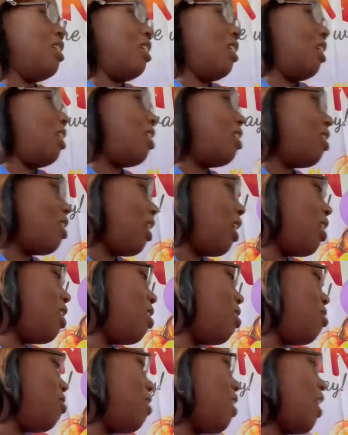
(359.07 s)
in, like,
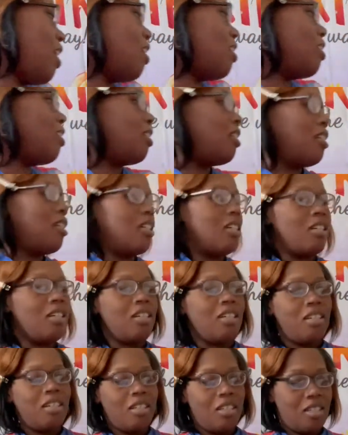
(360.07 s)
you gotta,
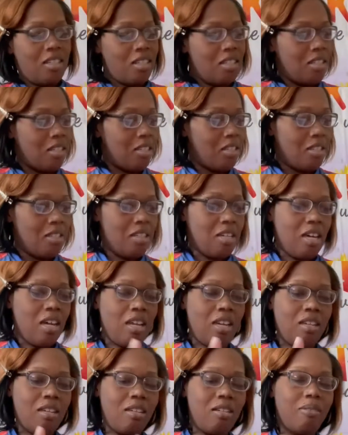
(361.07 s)
you
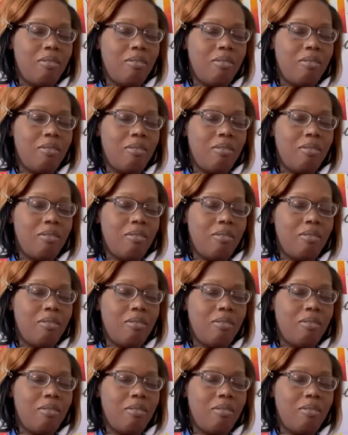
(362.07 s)
gotta,